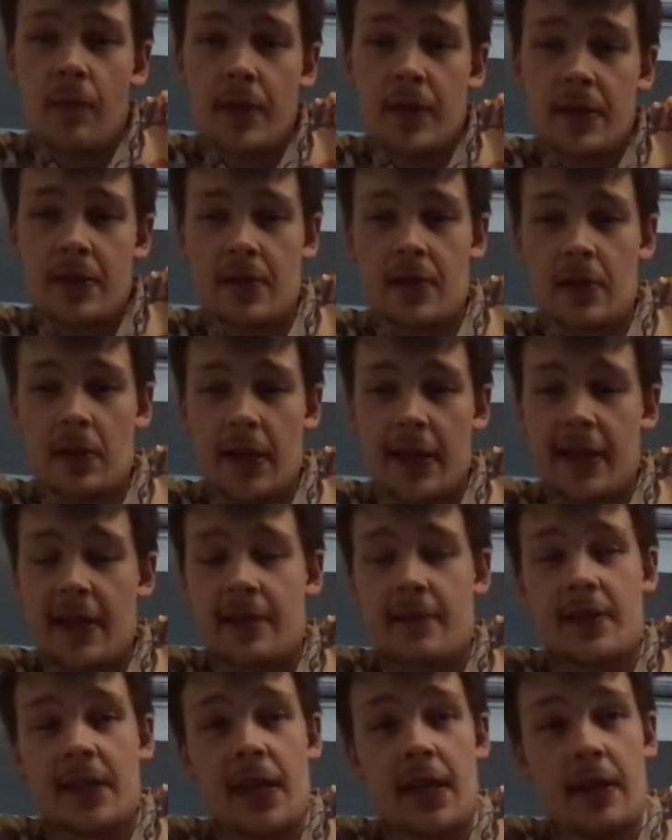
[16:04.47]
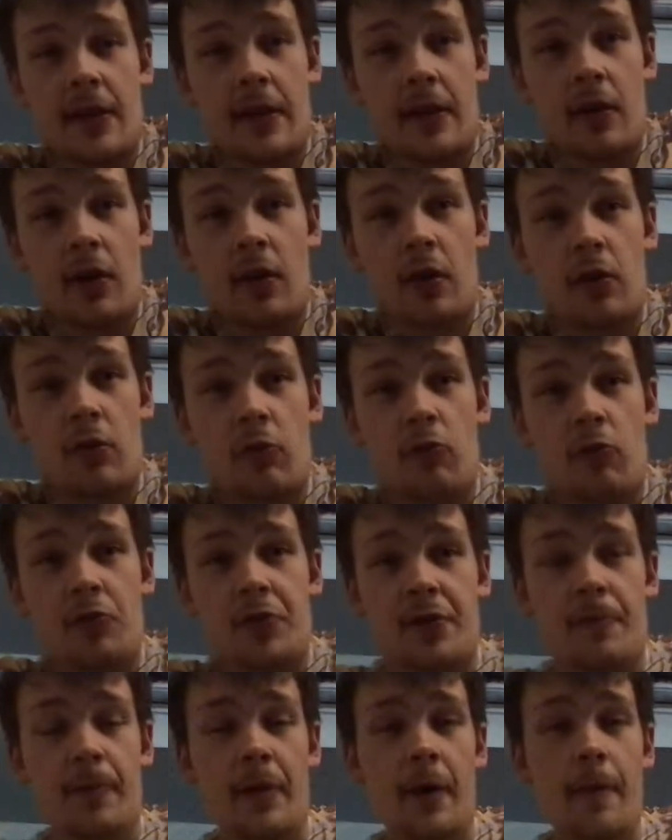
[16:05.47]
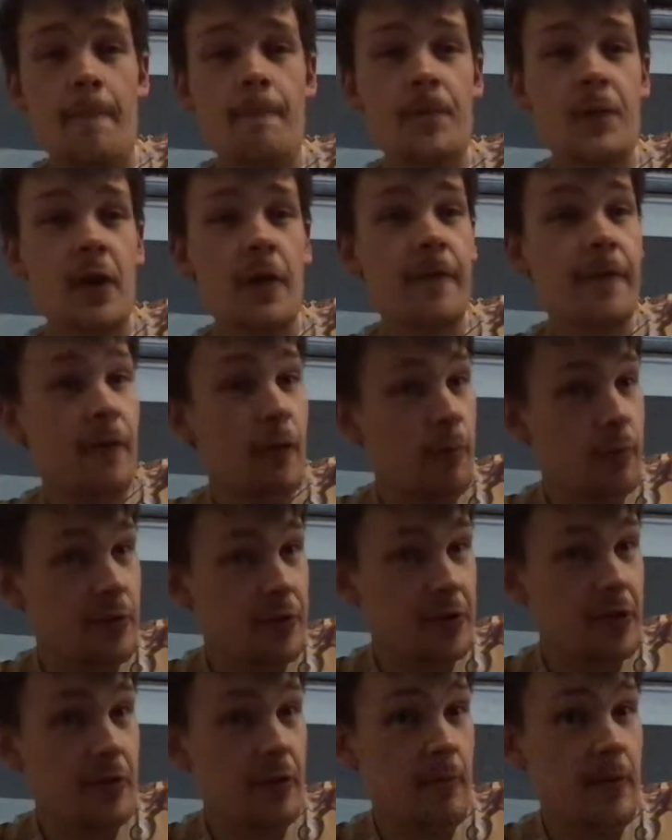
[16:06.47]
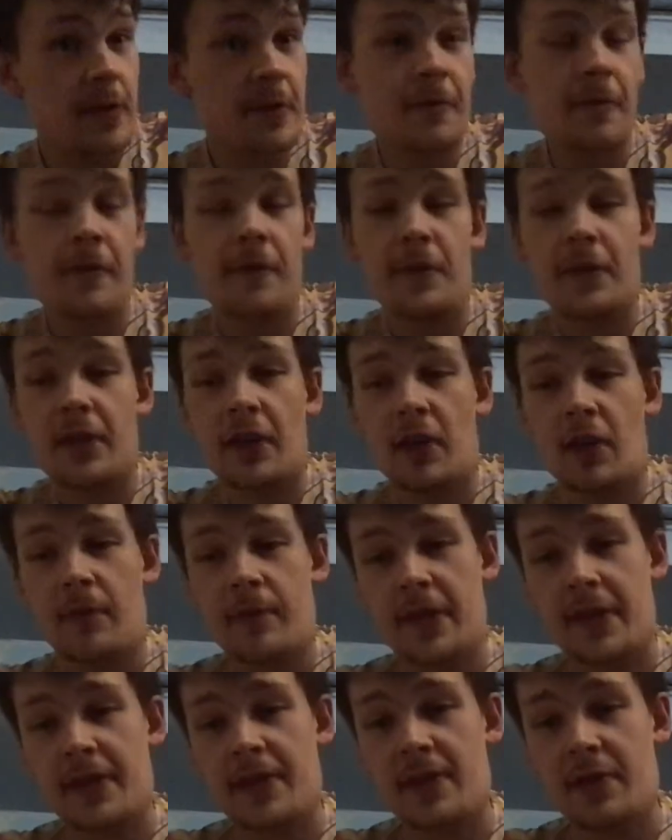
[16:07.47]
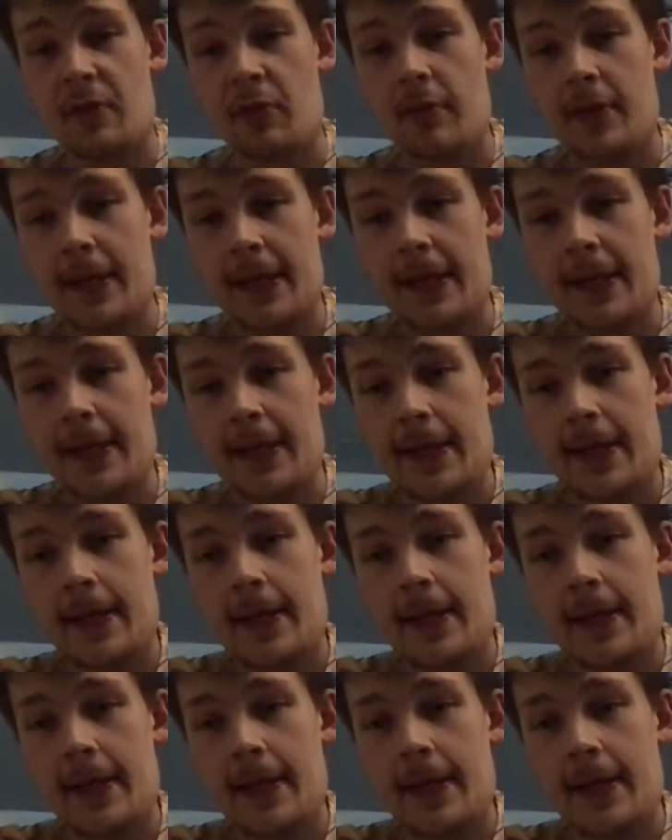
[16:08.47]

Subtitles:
derbies, like I said, they are close, but form goes out the window for derbies. So